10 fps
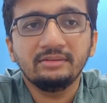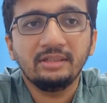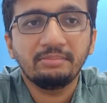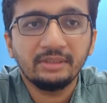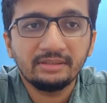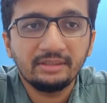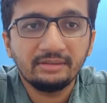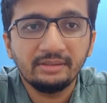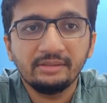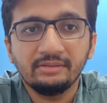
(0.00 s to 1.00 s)
a plastic
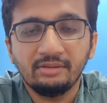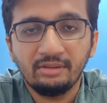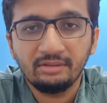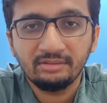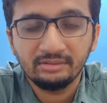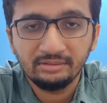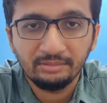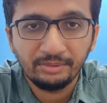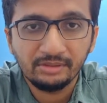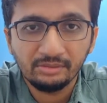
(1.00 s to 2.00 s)
surgeon or
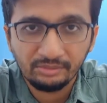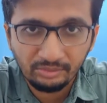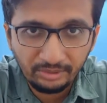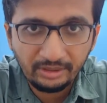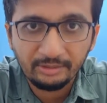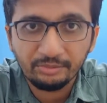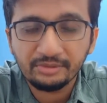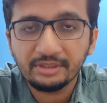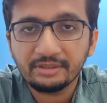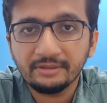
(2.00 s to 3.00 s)
the person who's doing
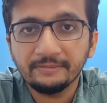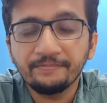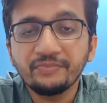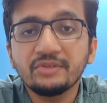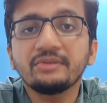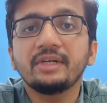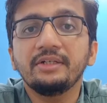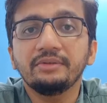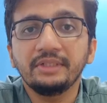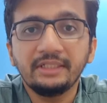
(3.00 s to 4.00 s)
liposuction should
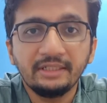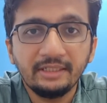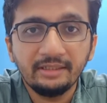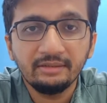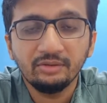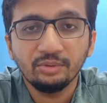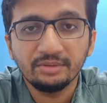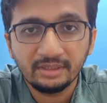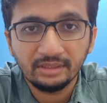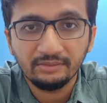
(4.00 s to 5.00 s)
try to recreate
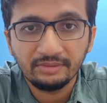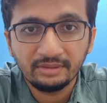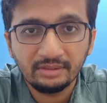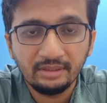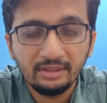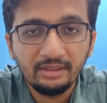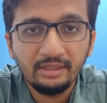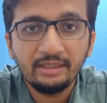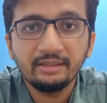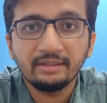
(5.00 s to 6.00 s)
those curves
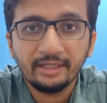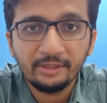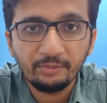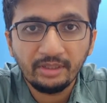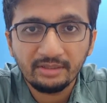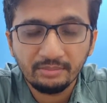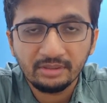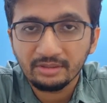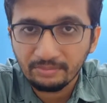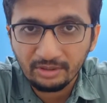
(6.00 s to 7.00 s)
in the right way as
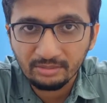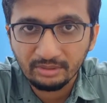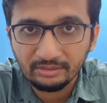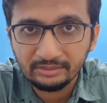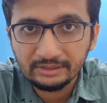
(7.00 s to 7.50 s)
much as possible.